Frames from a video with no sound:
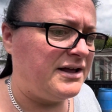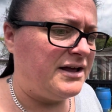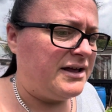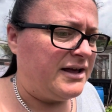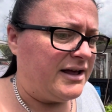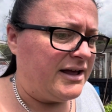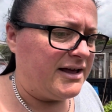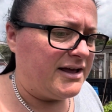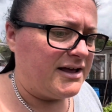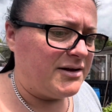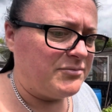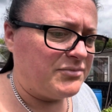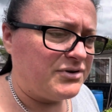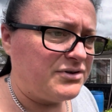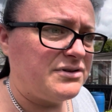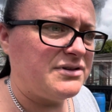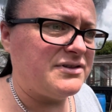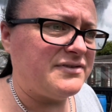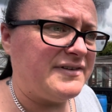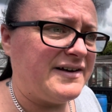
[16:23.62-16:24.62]
But other
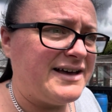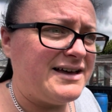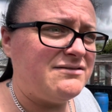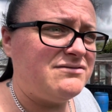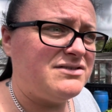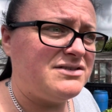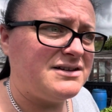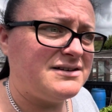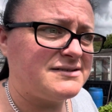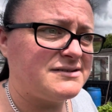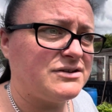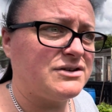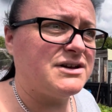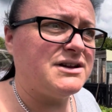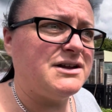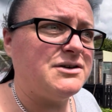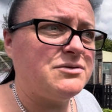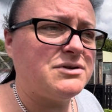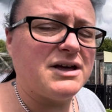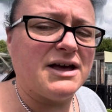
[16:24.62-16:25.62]
than that, everything's looking
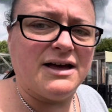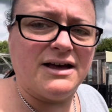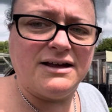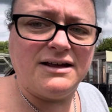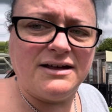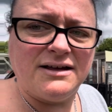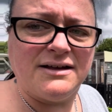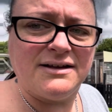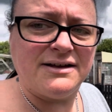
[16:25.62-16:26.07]
okay.